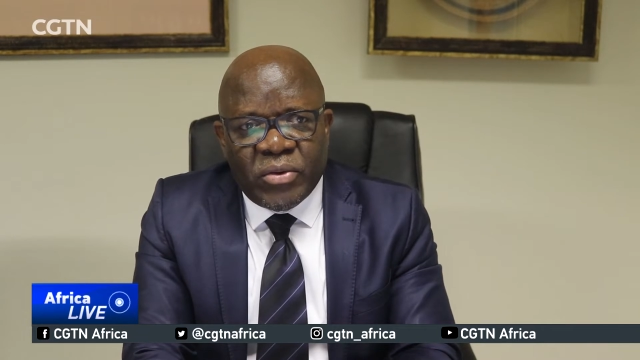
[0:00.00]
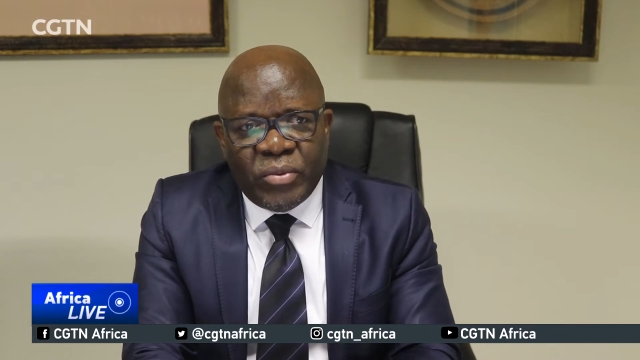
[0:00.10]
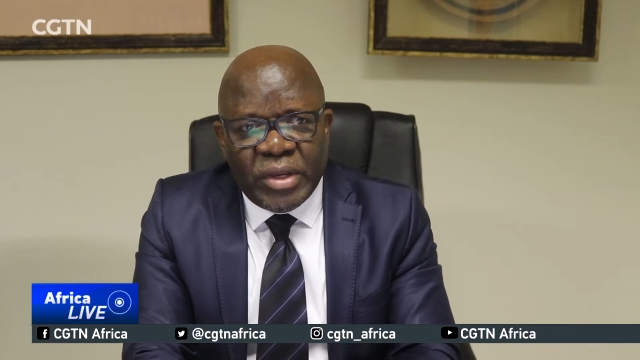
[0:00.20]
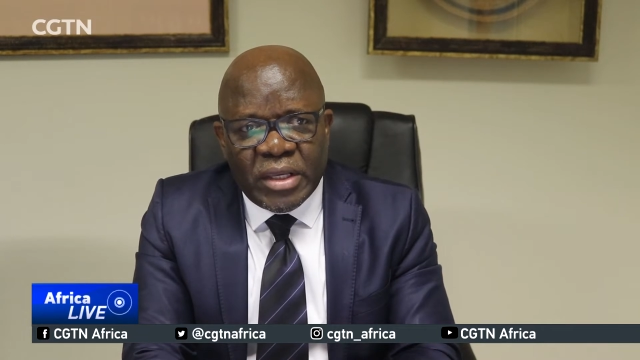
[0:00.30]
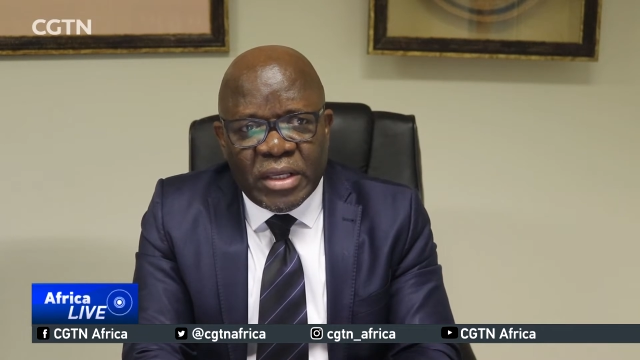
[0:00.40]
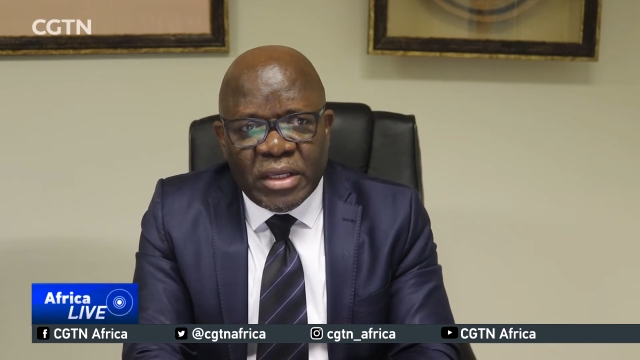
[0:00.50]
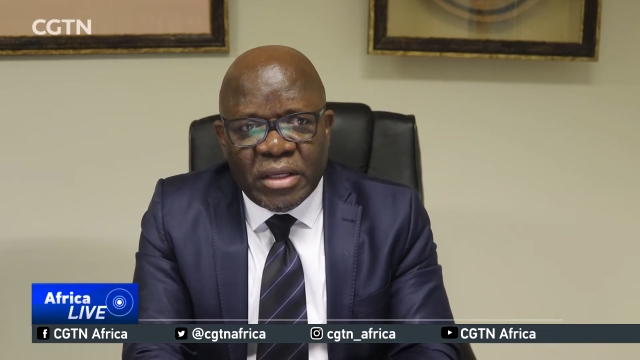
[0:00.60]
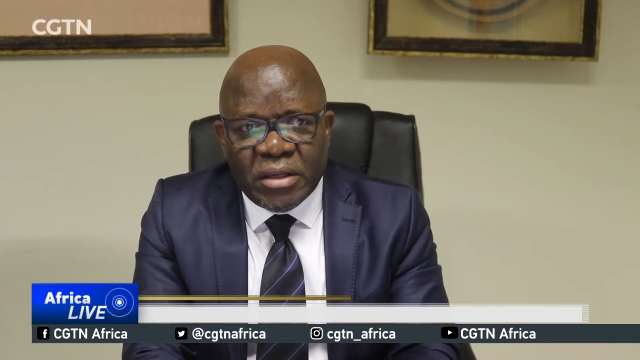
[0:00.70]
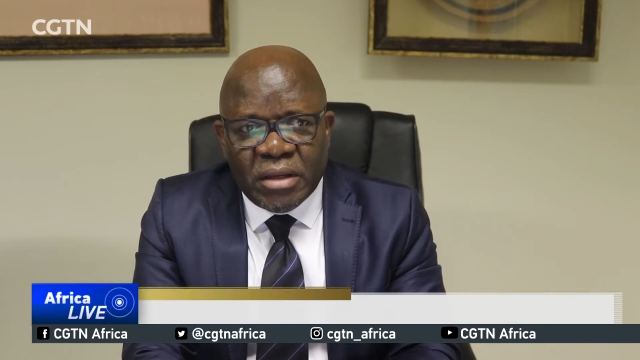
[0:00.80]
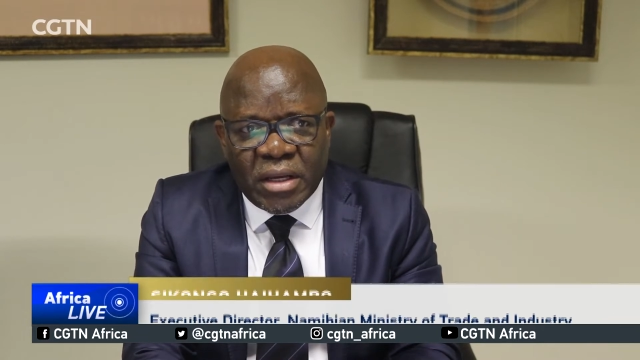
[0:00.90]

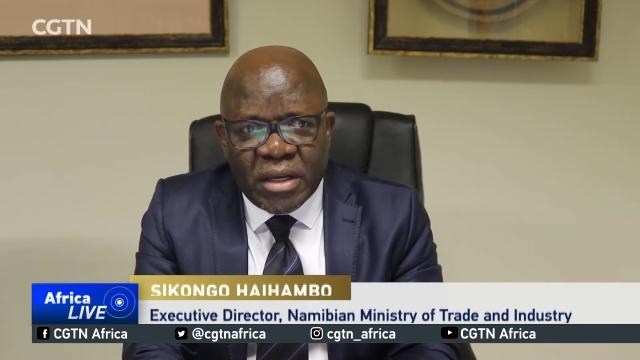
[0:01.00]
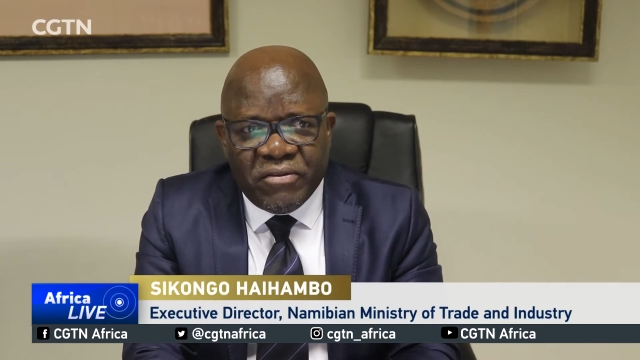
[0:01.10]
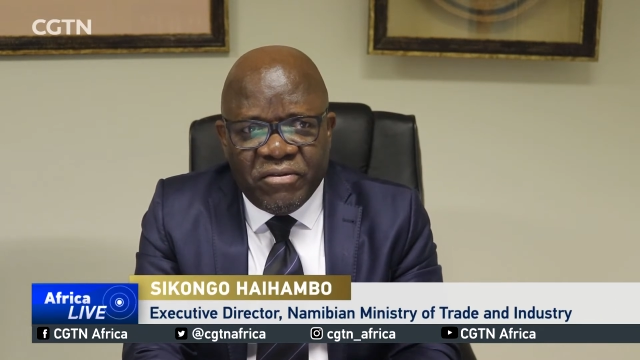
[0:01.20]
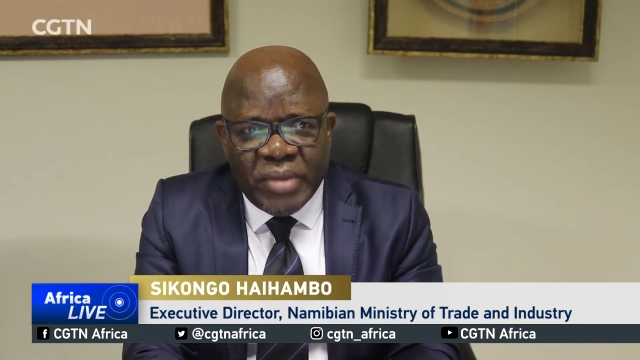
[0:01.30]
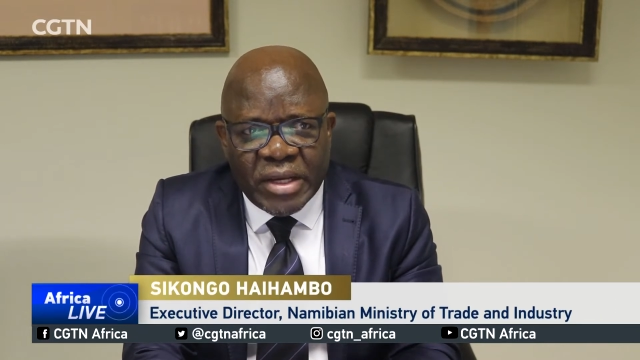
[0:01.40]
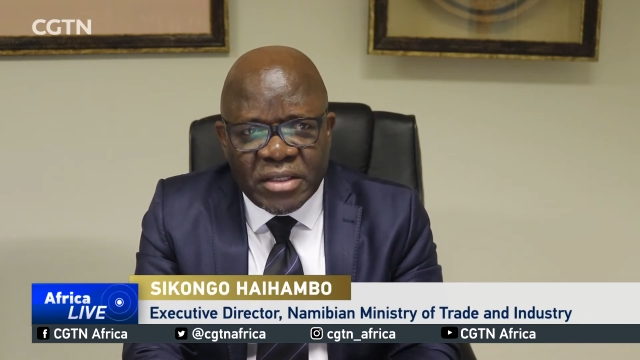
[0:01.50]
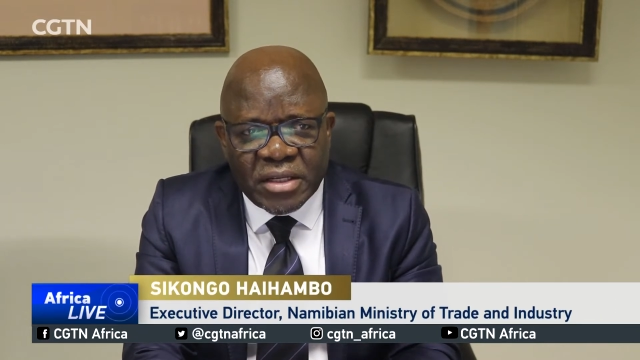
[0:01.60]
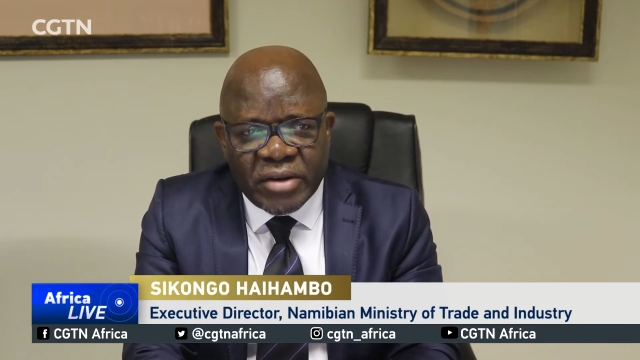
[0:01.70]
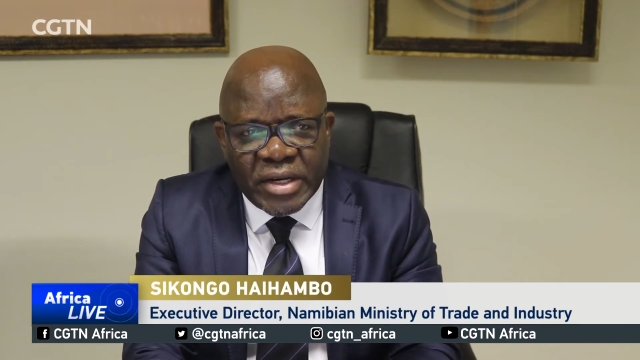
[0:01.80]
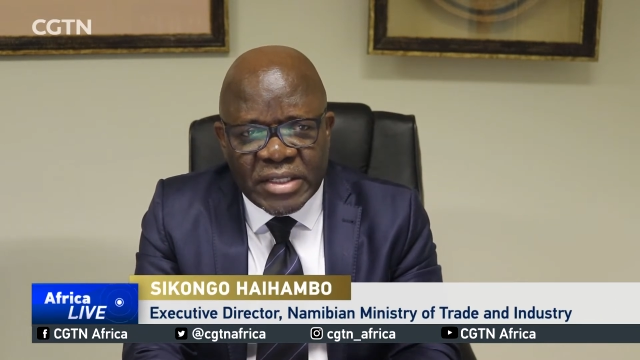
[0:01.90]
we have
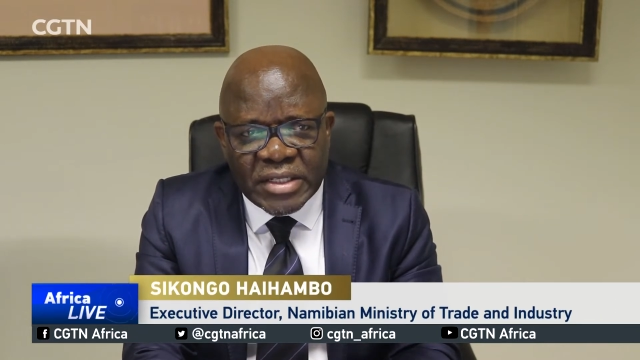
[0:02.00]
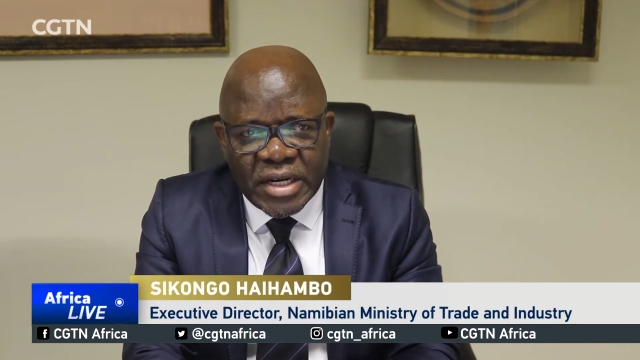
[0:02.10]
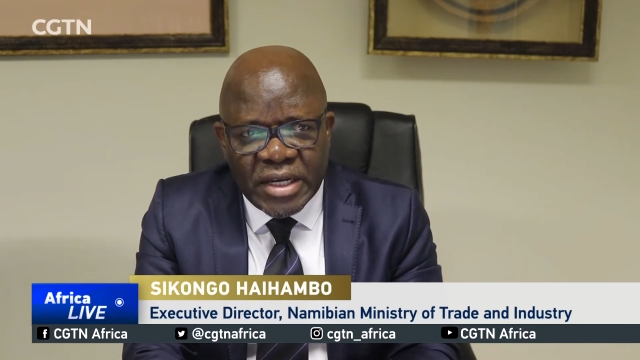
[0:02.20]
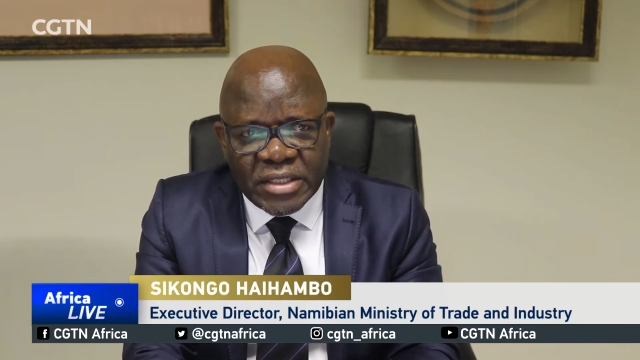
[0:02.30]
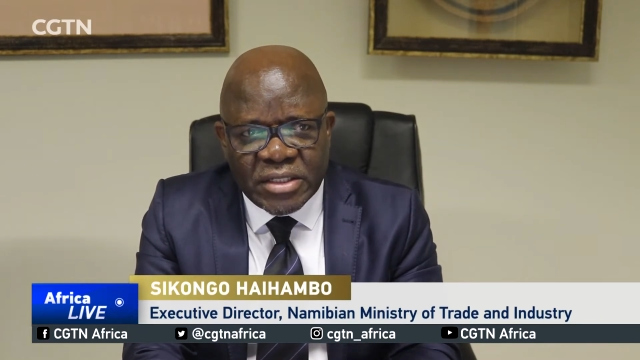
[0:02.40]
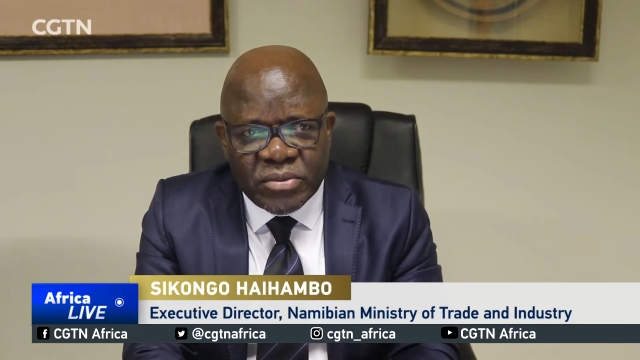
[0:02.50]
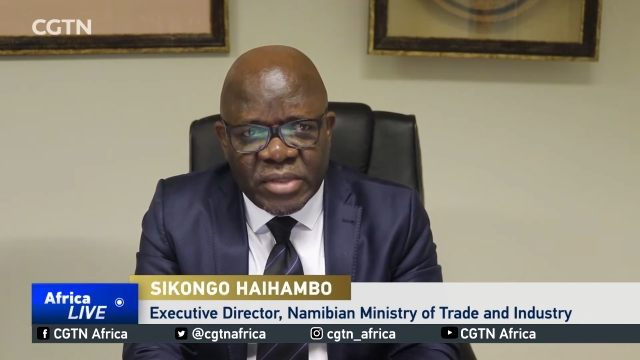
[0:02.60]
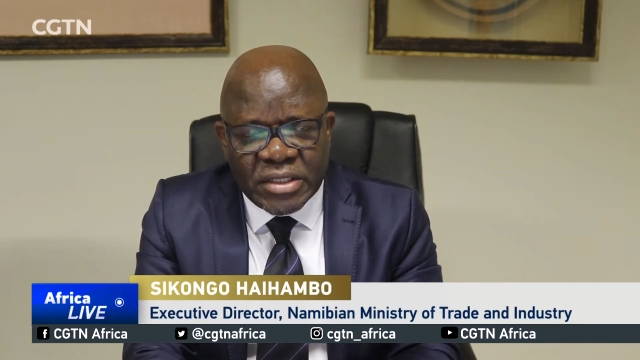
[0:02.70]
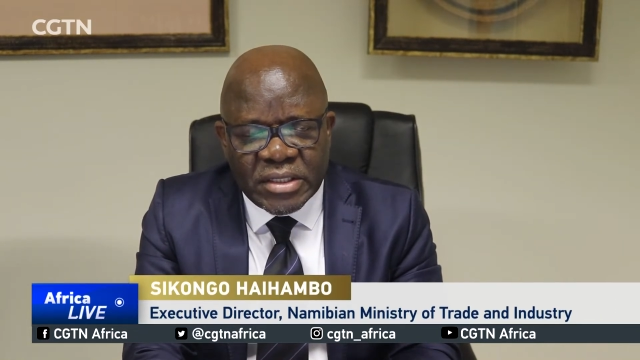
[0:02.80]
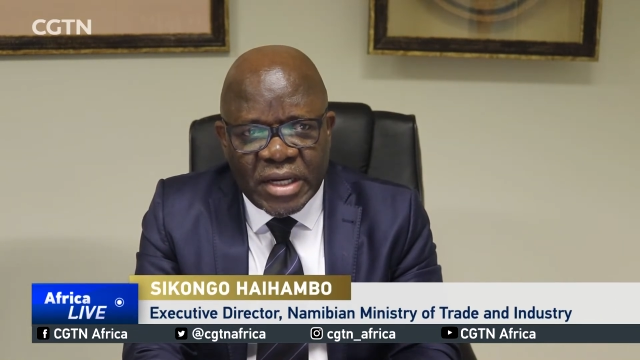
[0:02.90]
made great strides
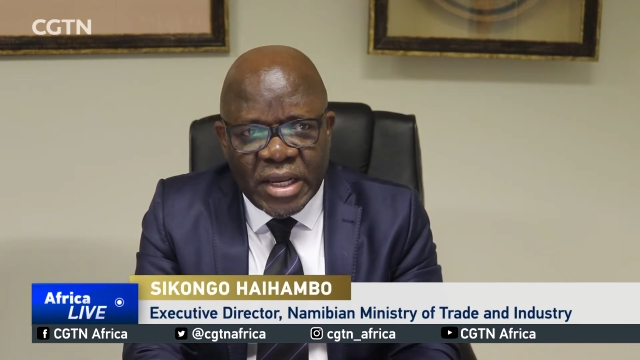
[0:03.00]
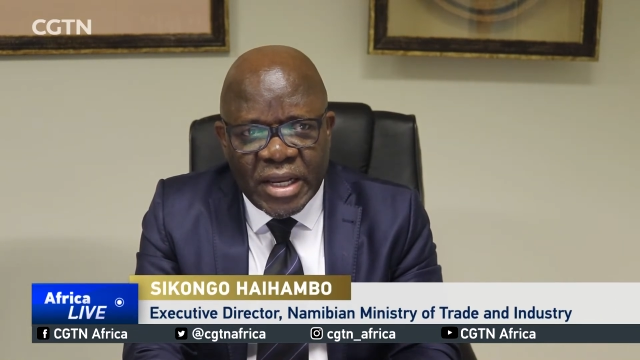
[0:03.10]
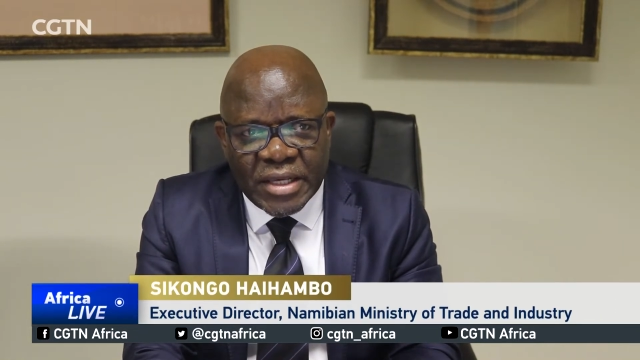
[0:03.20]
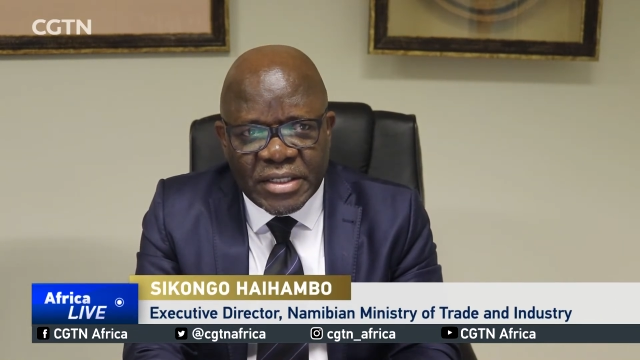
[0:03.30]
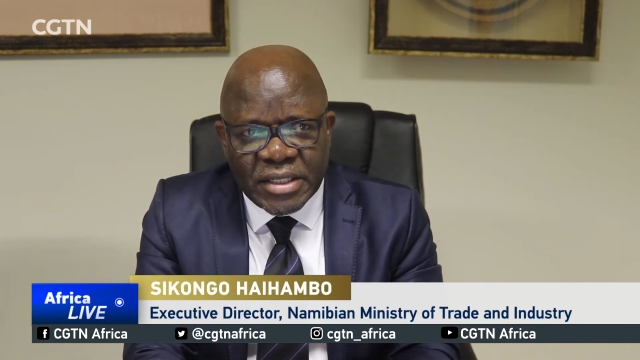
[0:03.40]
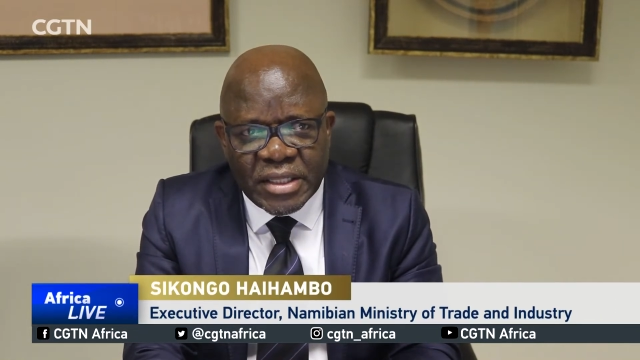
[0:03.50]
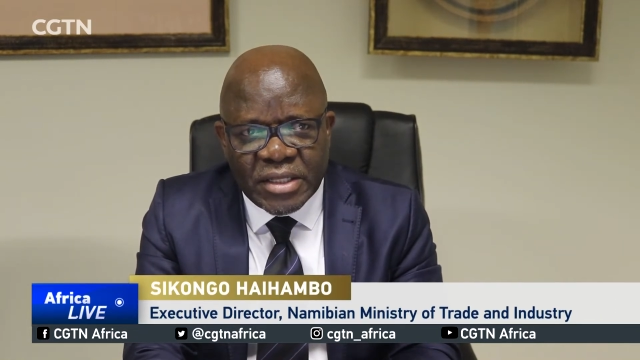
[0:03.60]
towards realizing